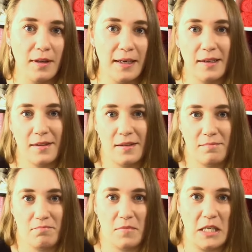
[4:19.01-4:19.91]
Like,
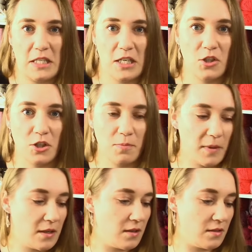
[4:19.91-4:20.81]
is it just
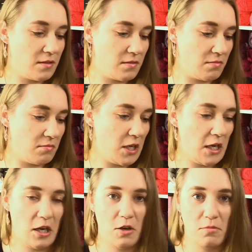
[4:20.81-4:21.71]
because, you
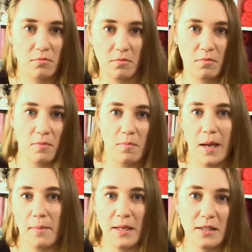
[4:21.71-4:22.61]
know,
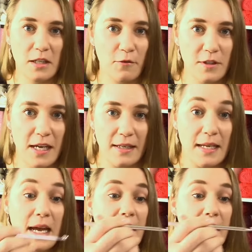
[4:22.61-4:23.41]
maybe it's a different size?